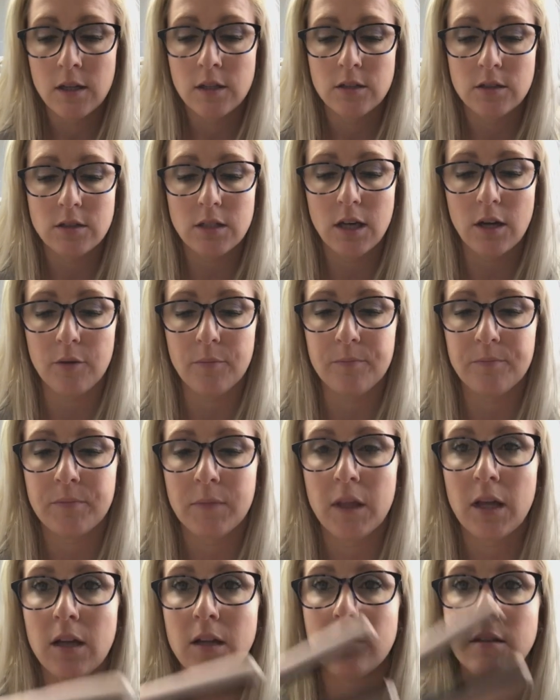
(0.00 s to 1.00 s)
So,
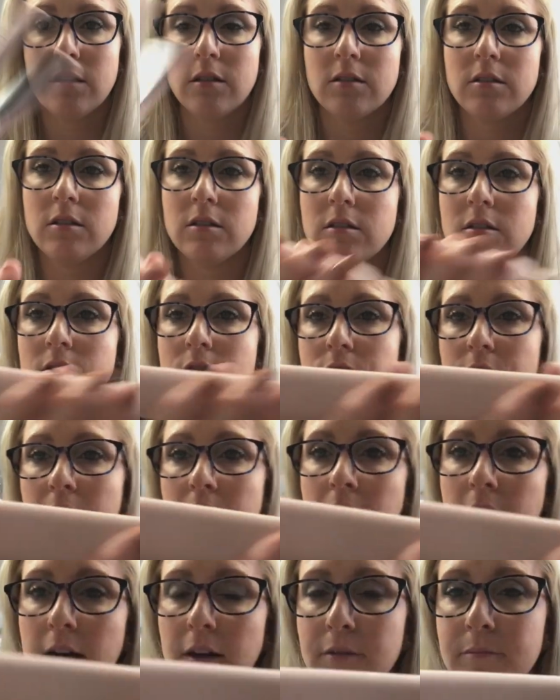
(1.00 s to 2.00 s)
this is the
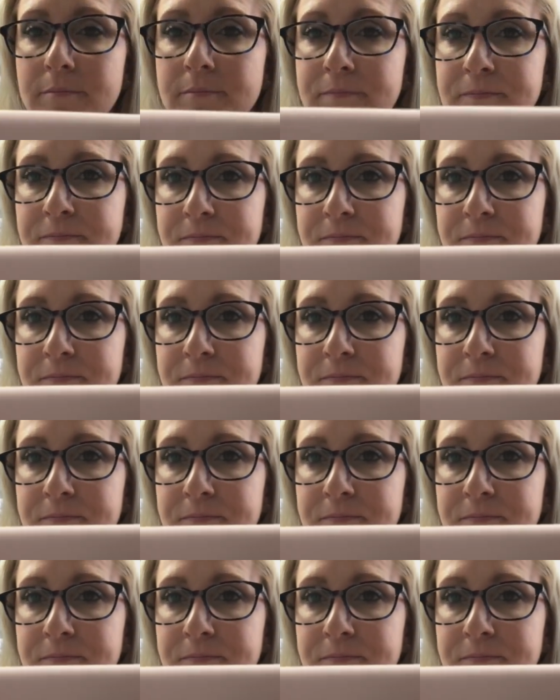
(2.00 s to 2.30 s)
straightening iron.